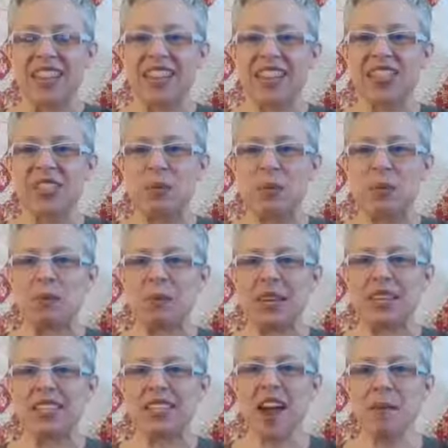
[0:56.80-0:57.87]
This will
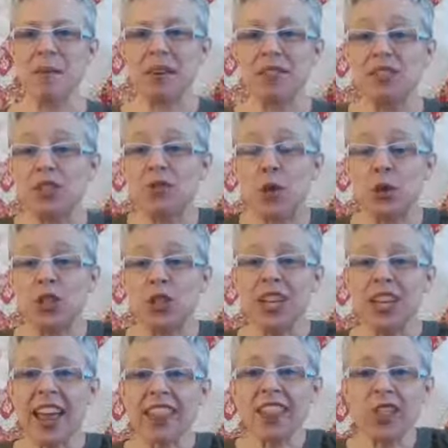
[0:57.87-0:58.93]
be a time of devotion
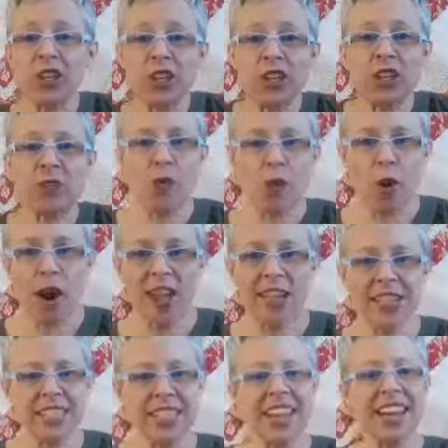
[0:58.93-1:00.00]
and learning for
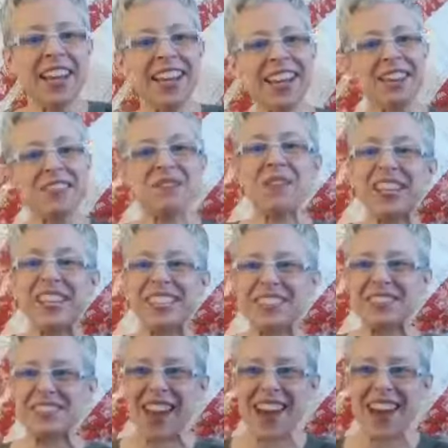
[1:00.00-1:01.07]
us. Good morning,
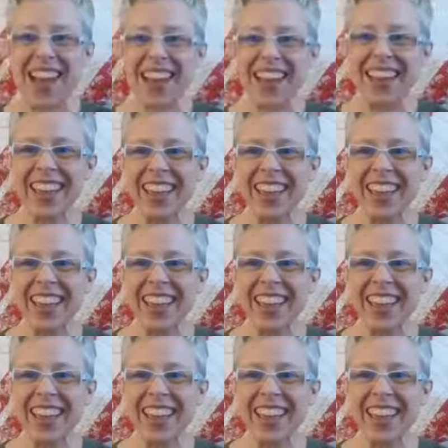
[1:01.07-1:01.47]
Tamara.